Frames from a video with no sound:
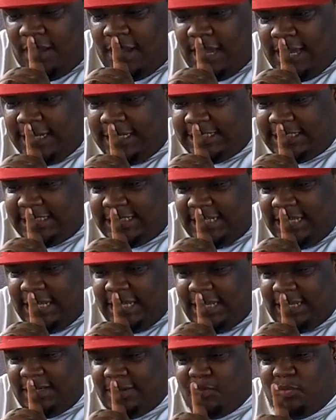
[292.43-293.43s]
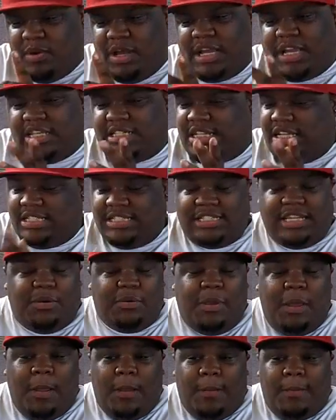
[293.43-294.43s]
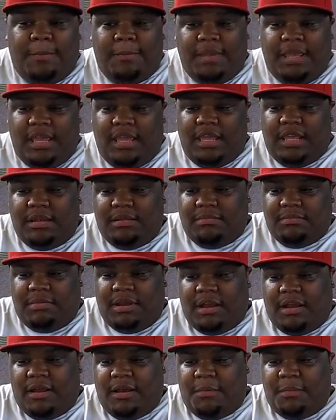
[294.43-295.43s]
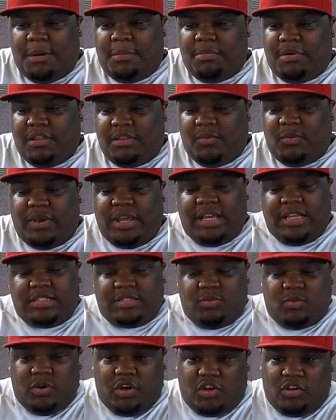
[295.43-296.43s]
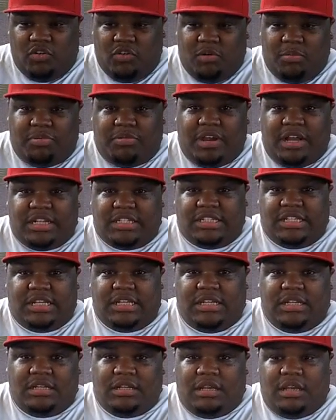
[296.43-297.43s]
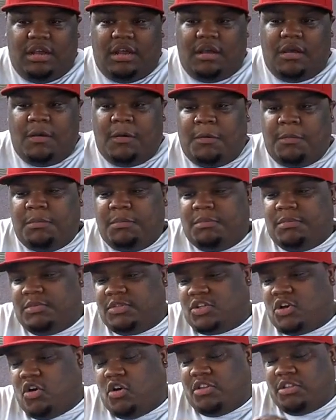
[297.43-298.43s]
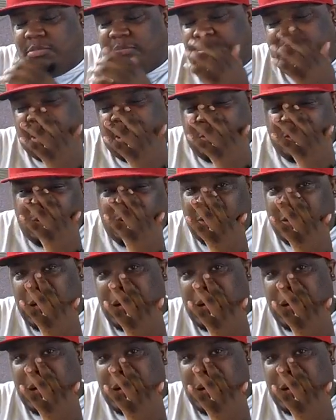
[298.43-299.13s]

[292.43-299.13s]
Honestly, well, I guess I could say, me and my brother Waze are working on a project. It's called The Bill.